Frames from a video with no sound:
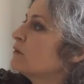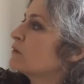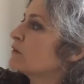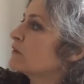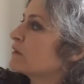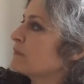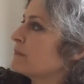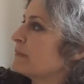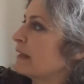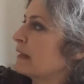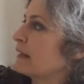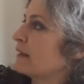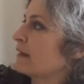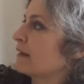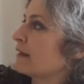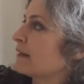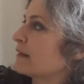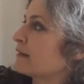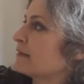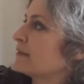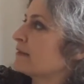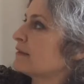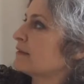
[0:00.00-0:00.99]
looks a bit
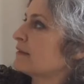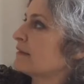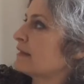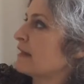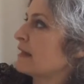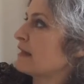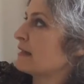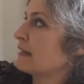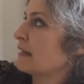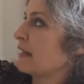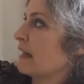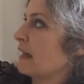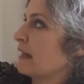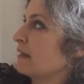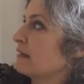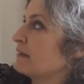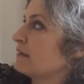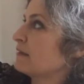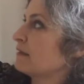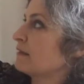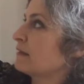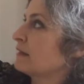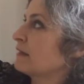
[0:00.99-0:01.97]
like a
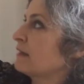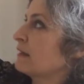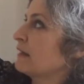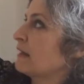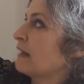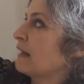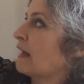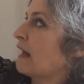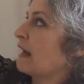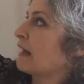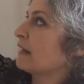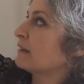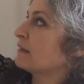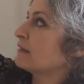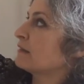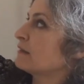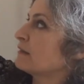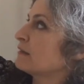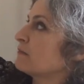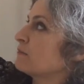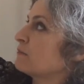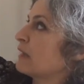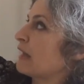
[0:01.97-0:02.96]
staircase
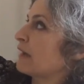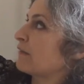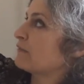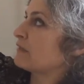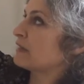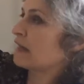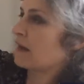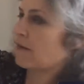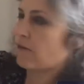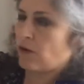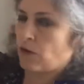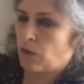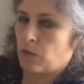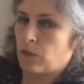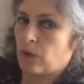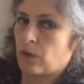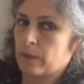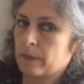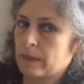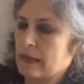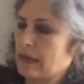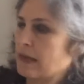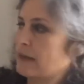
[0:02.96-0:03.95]
and we have the arrow
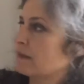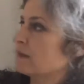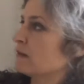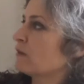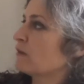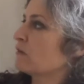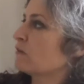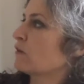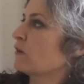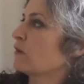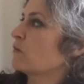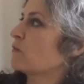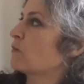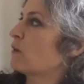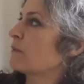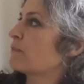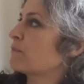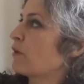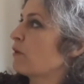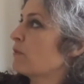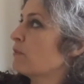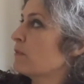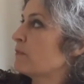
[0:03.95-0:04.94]
on the end so we're
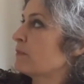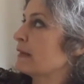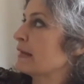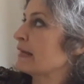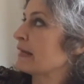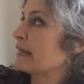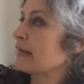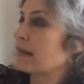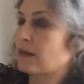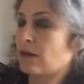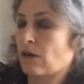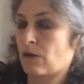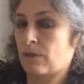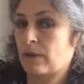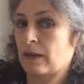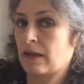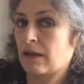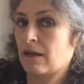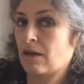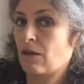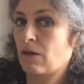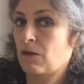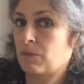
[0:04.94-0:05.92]
probably
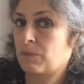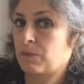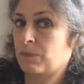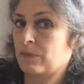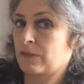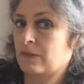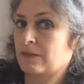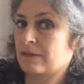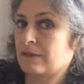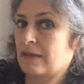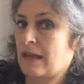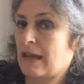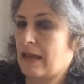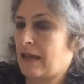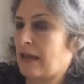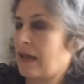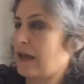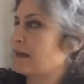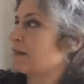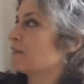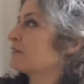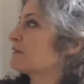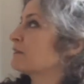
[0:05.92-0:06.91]
going up the
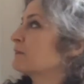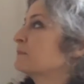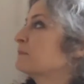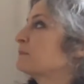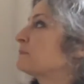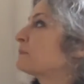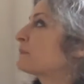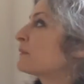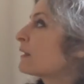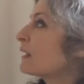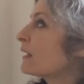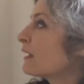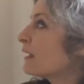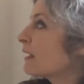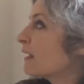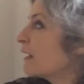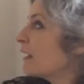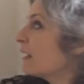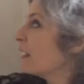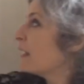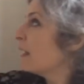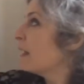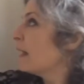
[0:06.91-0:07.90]
staircase.
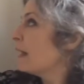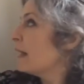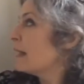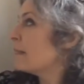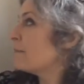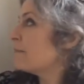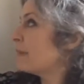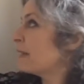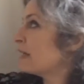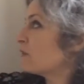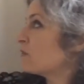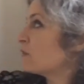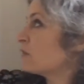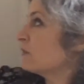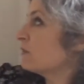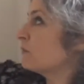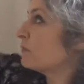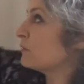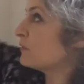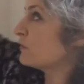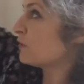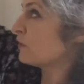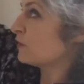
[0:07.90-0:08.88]
In picture
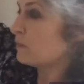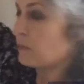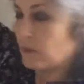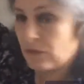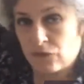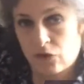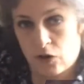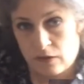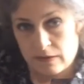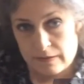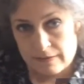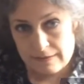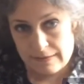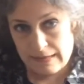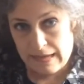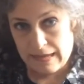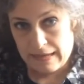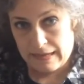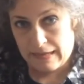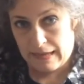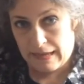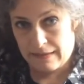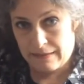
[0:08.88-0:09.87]
number two, we've got a
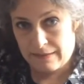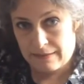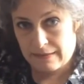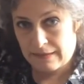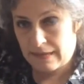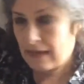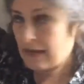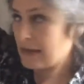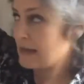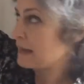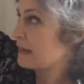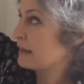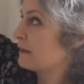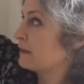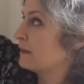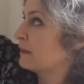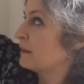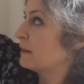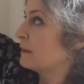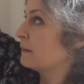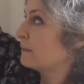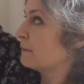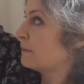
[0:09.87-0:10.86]
staircase again,
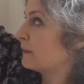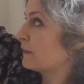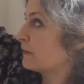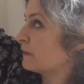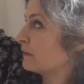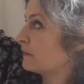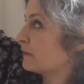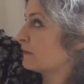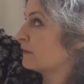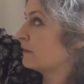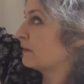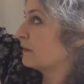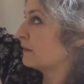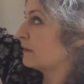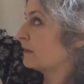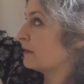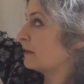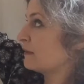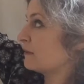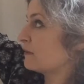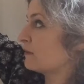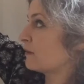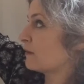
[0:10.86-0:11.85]
but
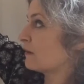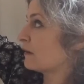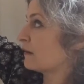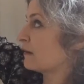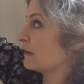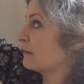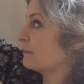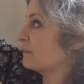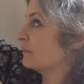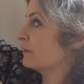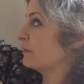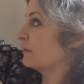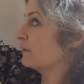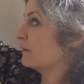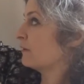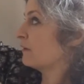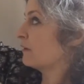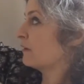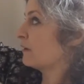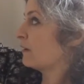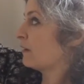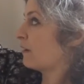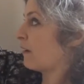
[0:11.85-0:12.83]
this time
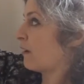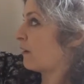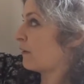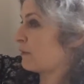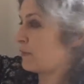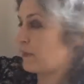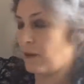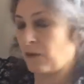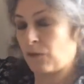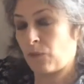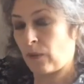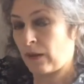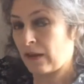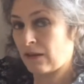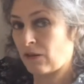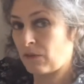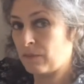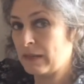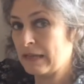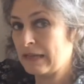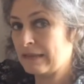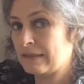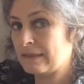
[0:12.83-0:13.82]
I think we're
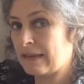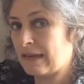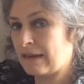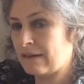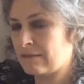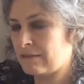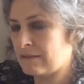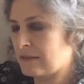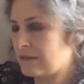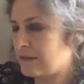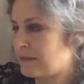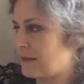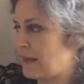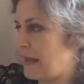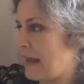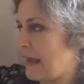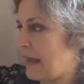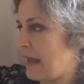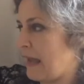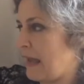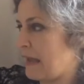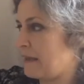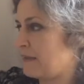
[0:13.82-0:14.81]
coming down the
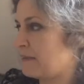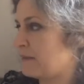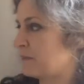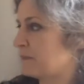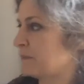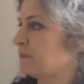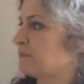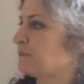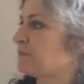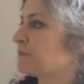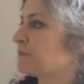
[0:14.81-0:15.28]
staircase.